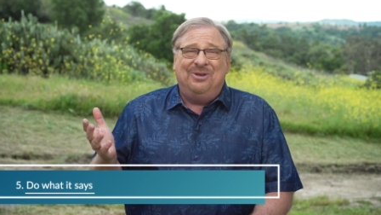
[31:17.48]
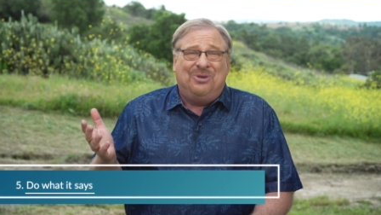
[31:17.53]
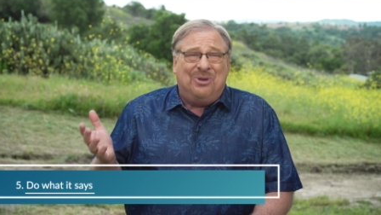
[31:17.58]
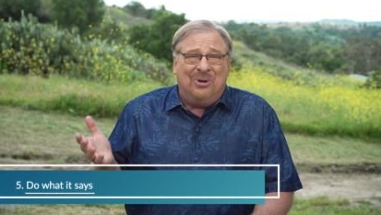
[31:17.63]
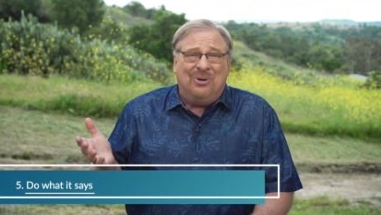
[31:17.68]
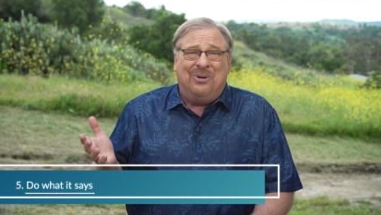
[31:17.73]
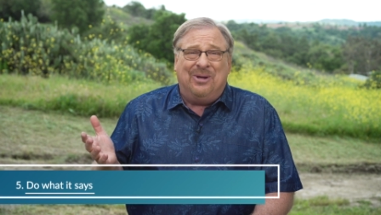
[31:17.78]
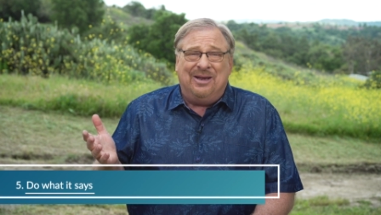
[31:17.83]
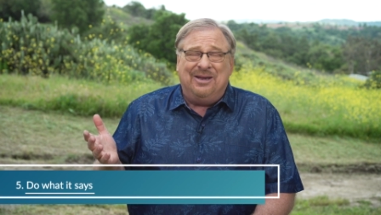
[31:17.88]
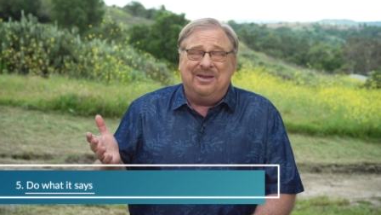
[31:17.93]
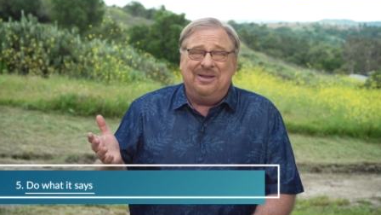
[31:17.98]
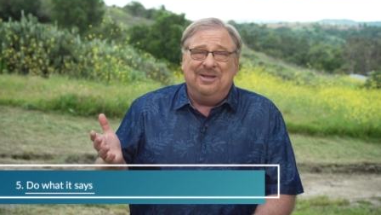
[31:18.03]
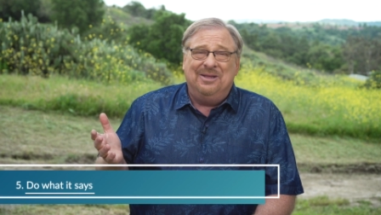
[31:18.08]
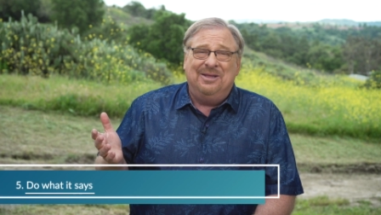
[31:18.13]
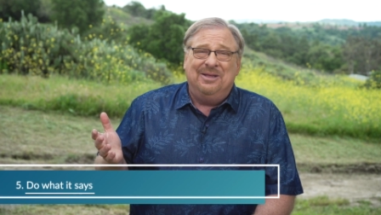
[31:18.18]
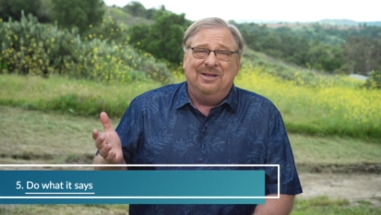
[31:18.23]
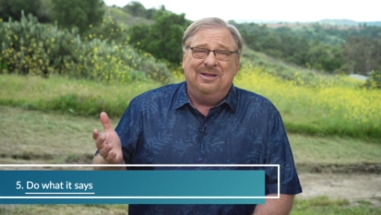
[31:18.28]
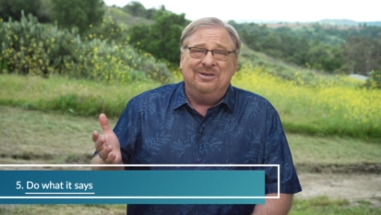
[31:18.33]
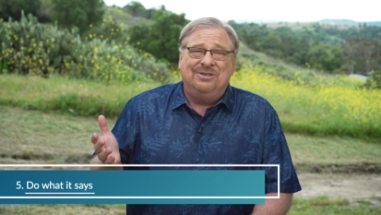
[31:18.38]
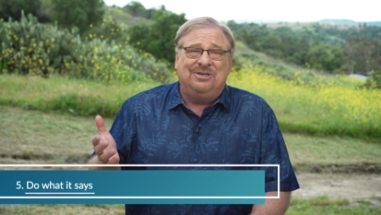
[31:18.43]
Do it.
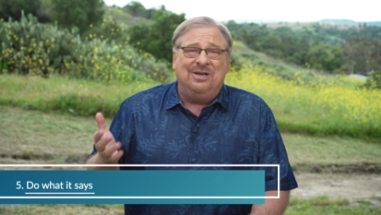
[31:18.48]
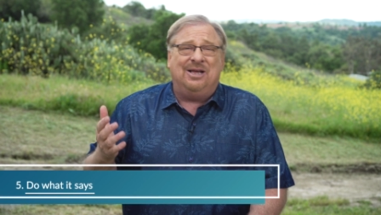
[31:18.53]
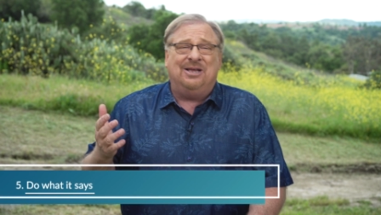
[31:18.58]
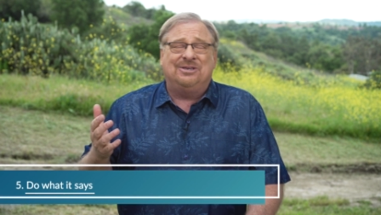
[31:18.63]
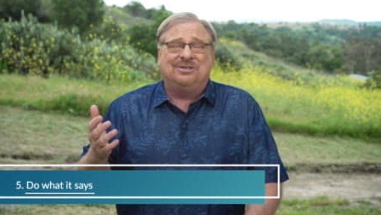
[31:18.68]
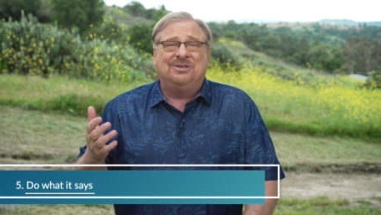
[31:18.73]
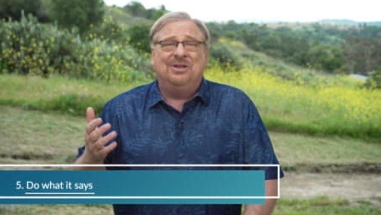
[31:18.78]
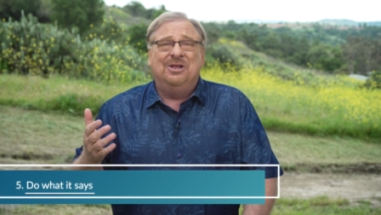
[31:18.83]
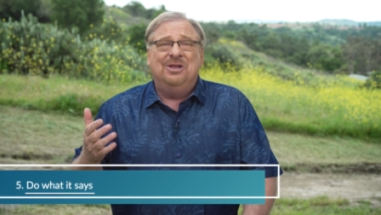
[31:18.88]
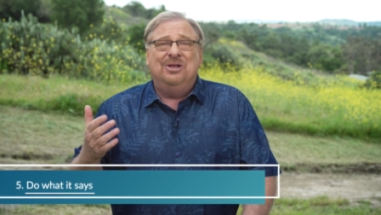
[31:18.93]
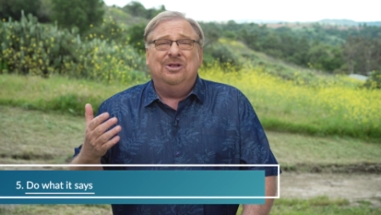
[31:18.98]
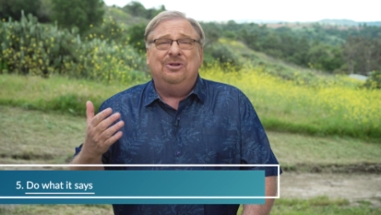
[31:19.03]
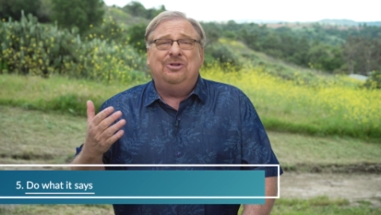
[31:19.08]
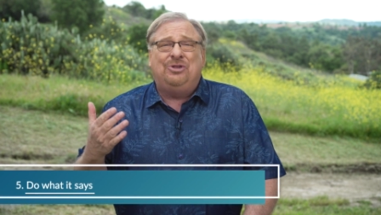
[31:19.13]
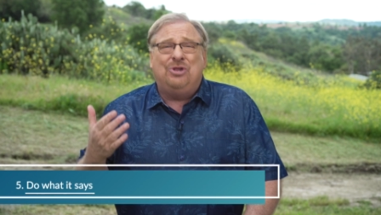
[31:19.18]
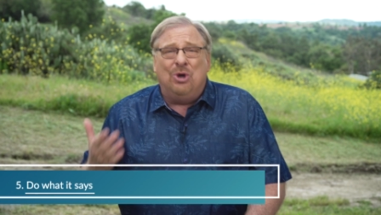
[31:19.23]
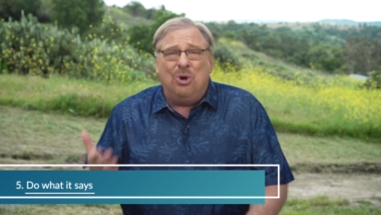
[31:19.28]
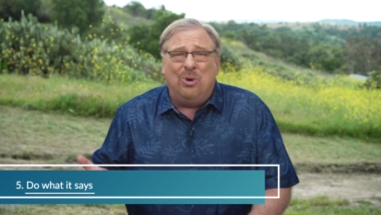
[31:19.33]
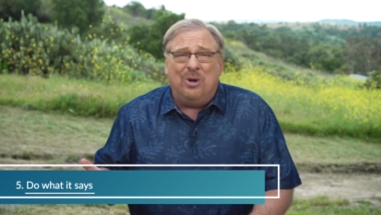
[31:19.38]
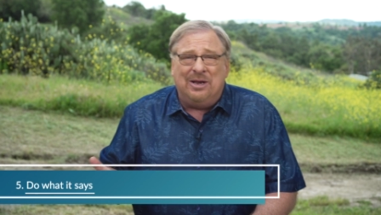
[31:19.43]
Just
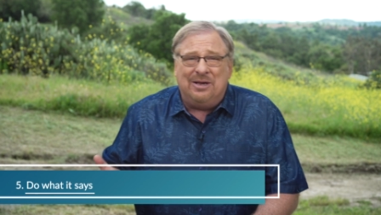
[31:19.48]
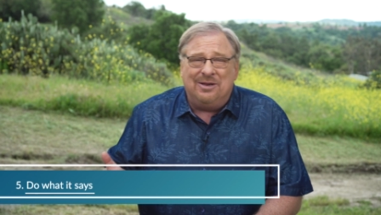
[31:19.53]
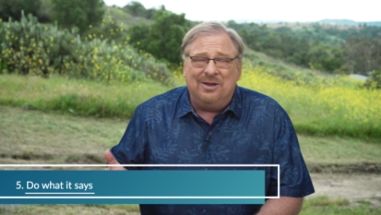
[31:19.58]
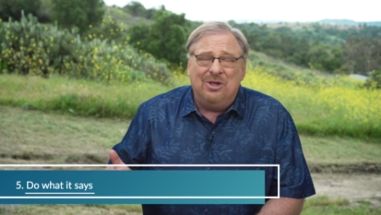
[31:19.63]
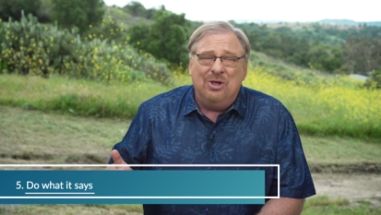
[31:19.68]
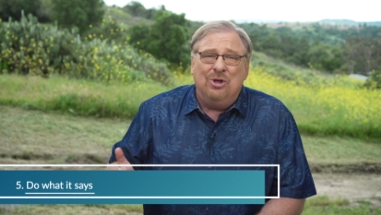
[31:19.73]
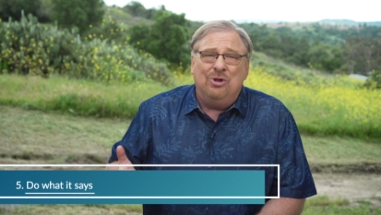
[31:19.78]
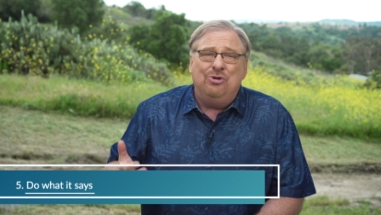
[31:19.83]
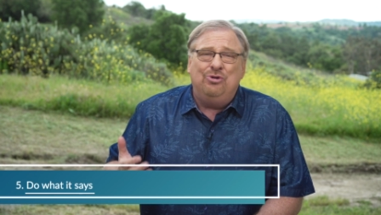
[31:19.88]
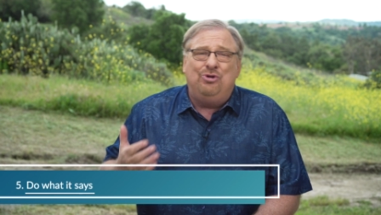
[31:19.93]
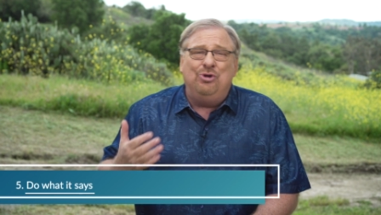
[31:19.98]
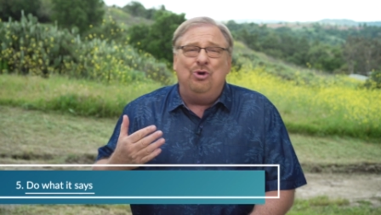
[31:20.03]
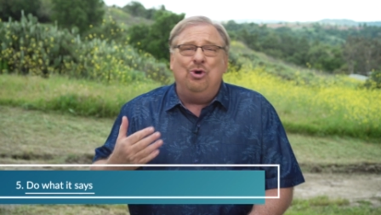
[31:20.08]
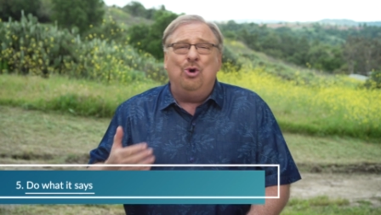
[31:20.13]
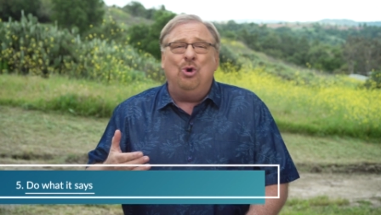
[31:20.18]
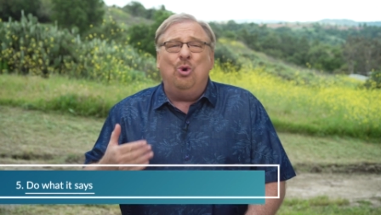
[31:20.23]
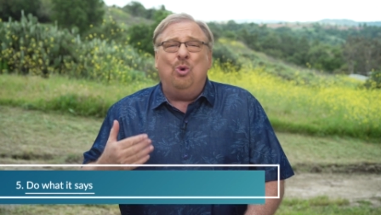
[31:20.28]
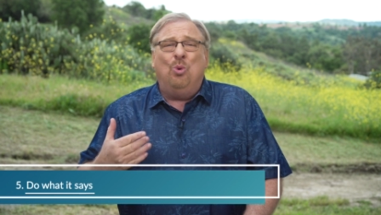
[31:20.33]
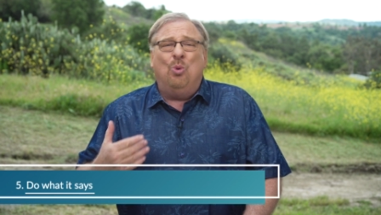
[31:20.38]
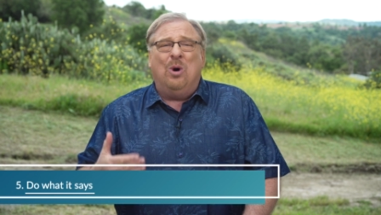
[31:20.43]
do it.
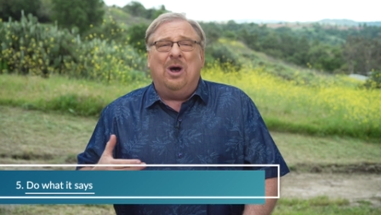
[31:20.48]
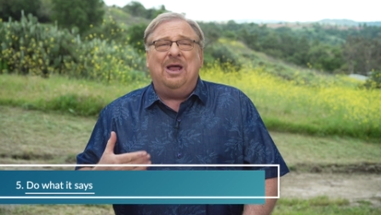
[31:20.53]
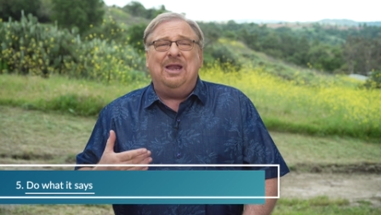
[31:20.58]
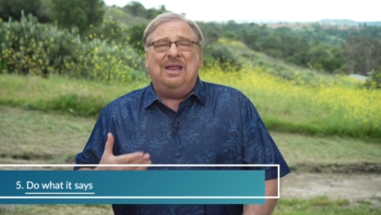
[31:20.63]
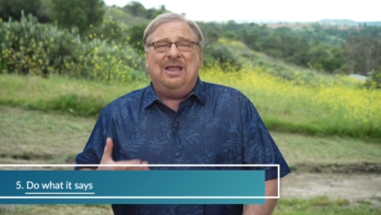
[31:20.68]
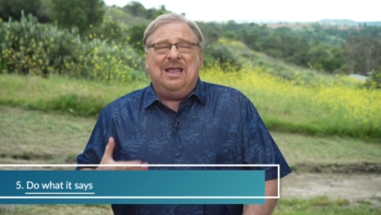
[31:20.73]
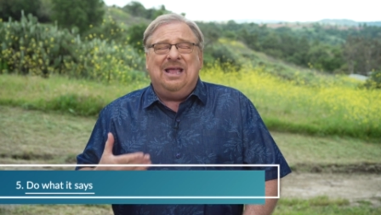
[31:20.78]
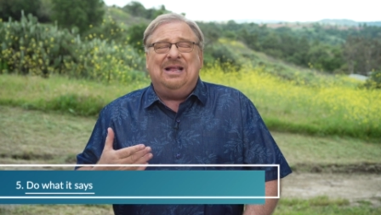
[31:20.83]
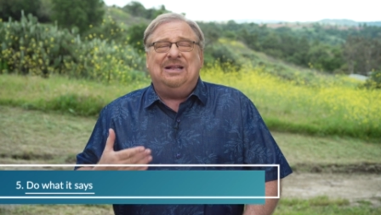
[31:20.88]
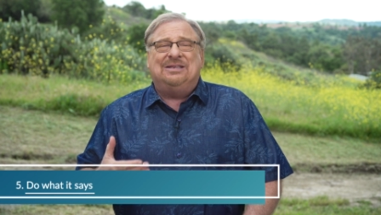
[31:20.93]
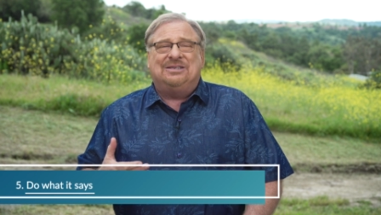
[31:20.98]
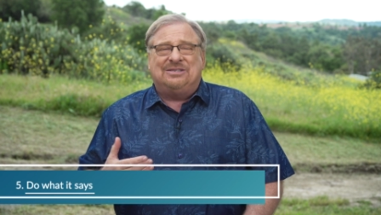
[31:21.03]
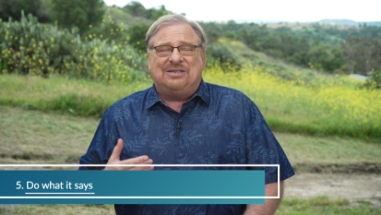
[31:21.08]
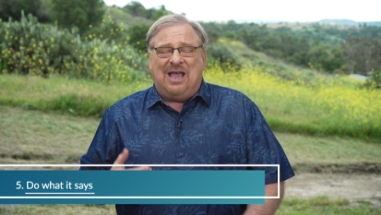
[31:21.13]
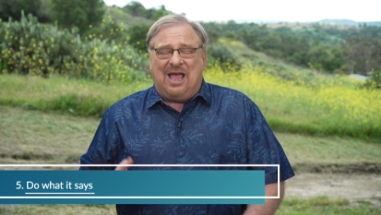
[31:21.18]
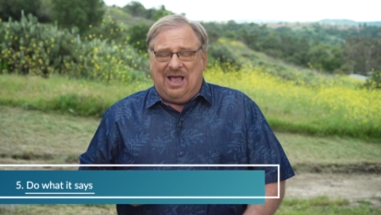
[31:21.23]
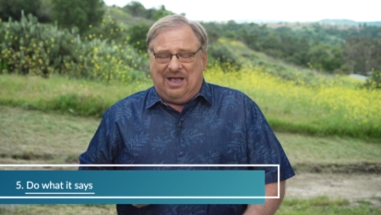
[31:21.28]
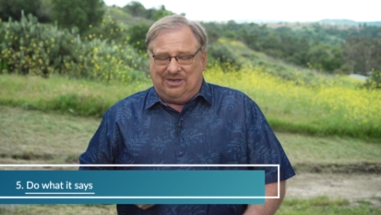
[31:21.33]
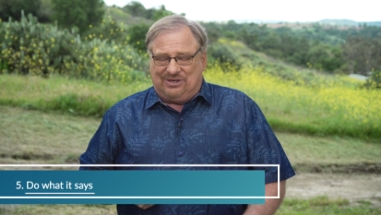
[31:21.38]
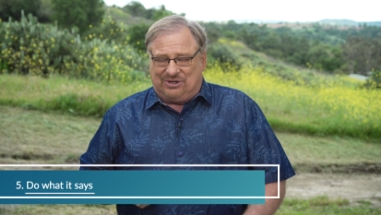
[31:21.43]
Do what it
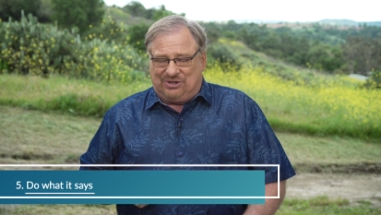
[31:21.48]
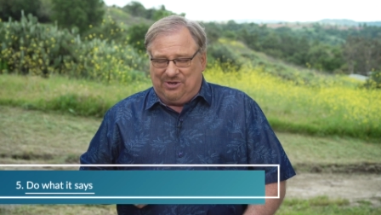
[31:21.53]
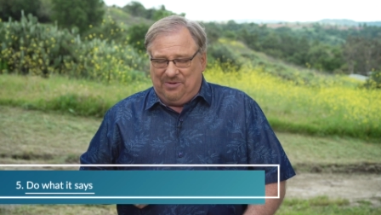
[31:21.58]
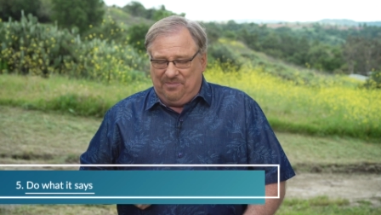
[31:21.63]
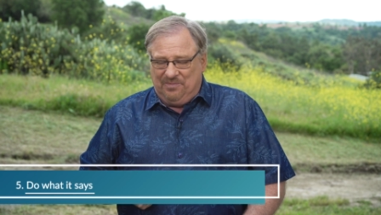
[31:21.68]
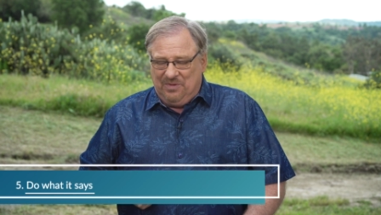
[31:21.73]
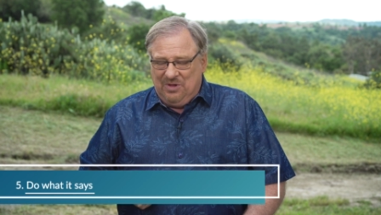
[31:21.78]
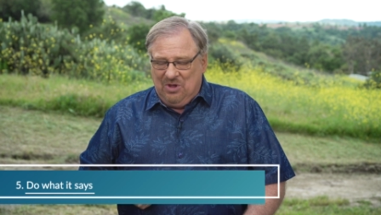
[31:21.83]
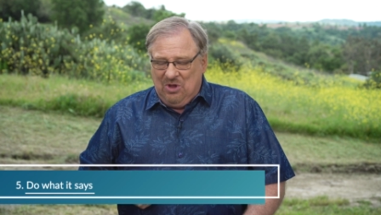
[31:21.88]
says.